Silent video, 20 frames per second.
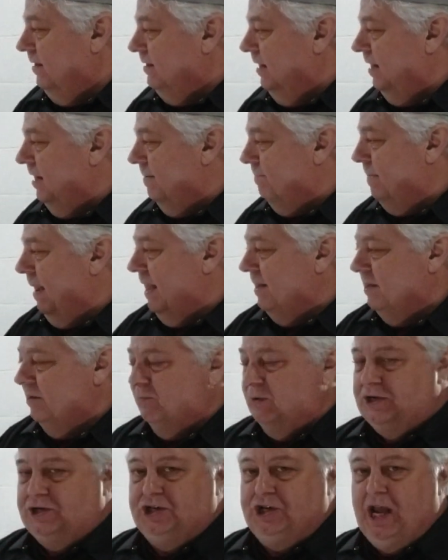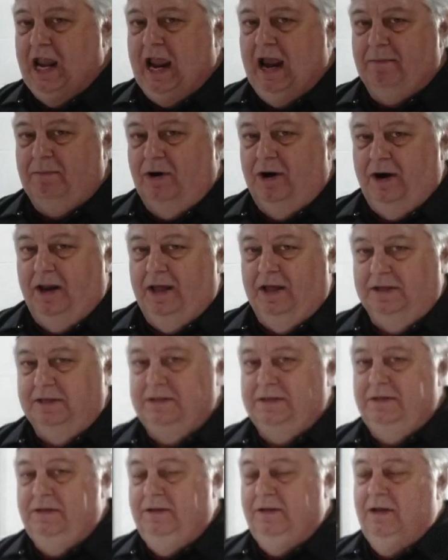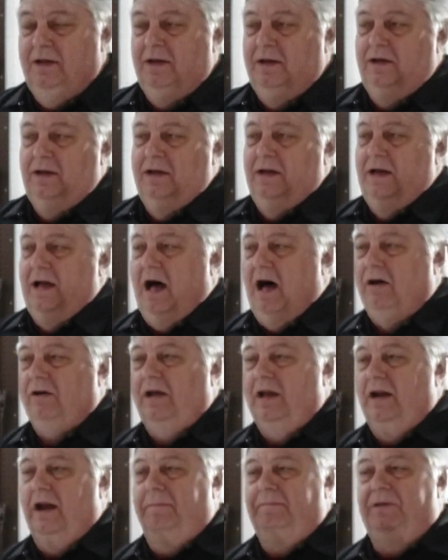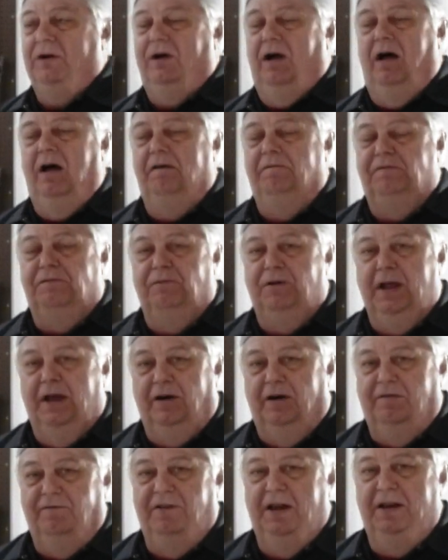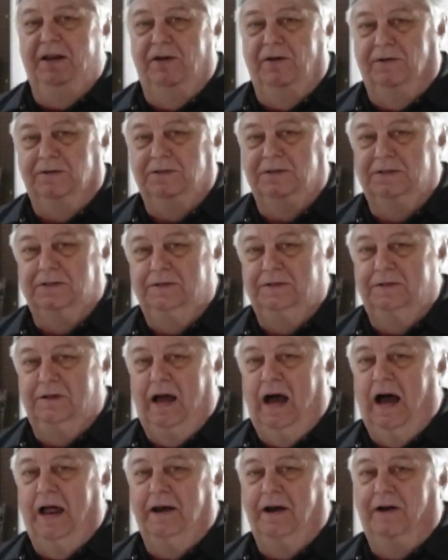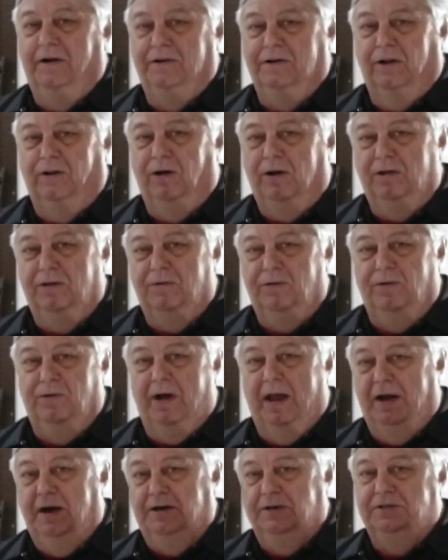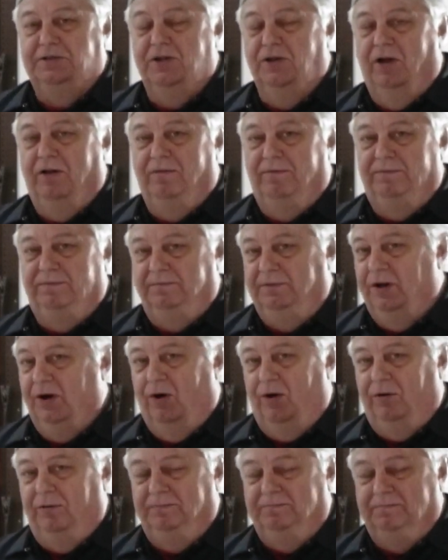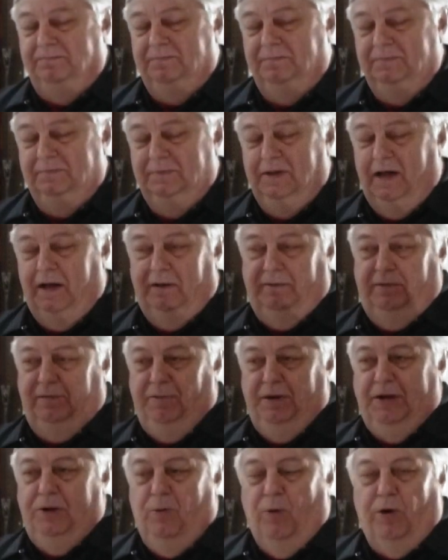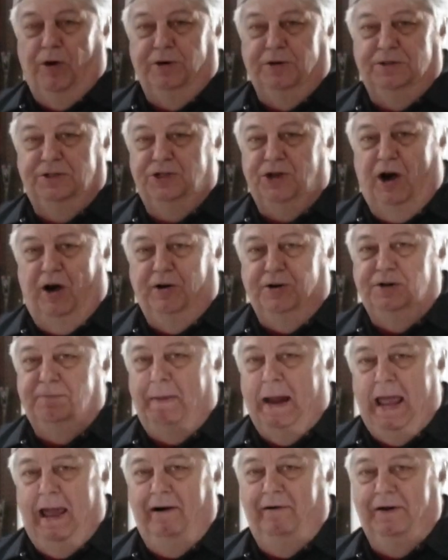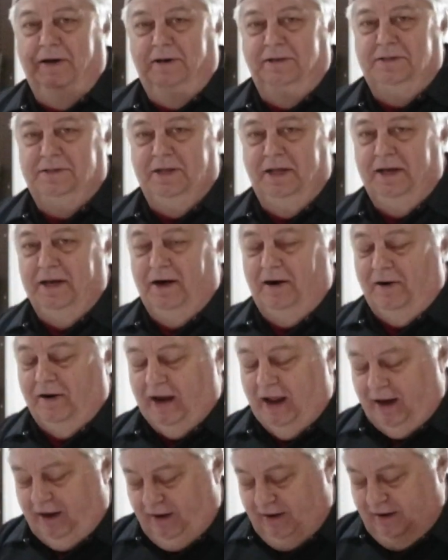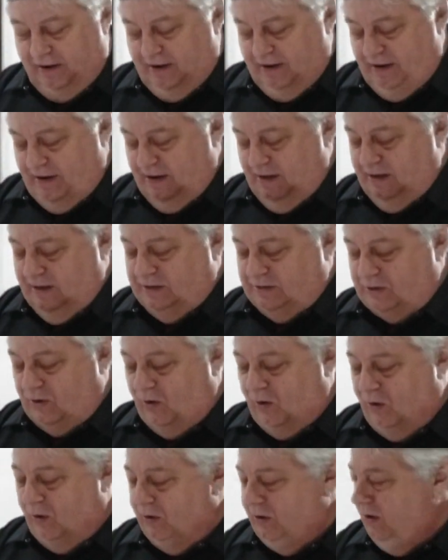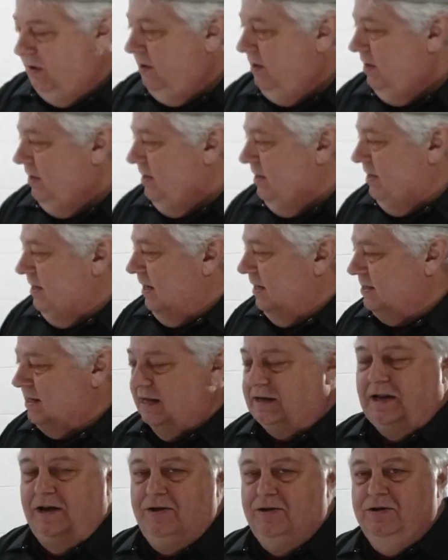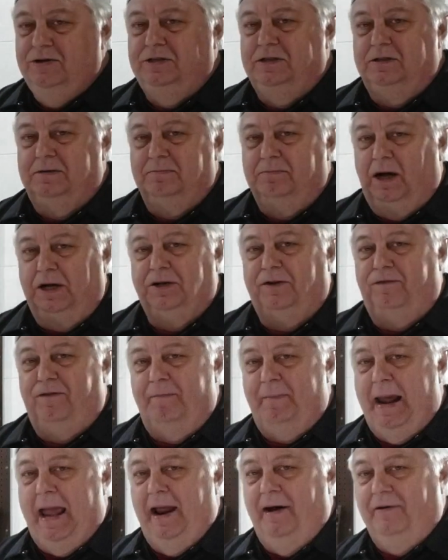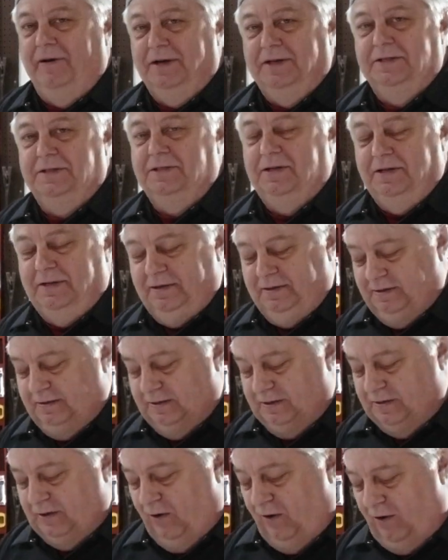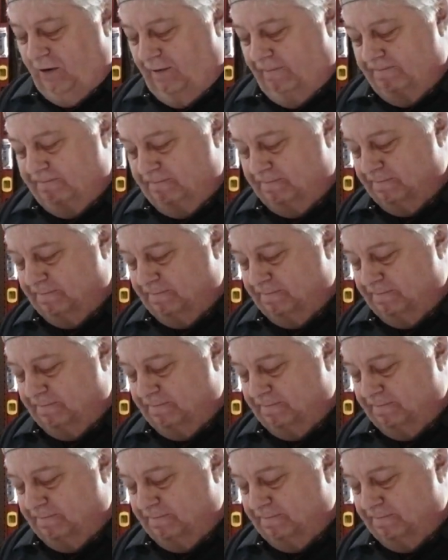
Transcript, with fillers: and depending which camera it is, I'll get up there. I'll have 300 videos on there to look through, and there's still, you know, three quarters charged batteries in there yet. So it doesn't use much for batteries. So,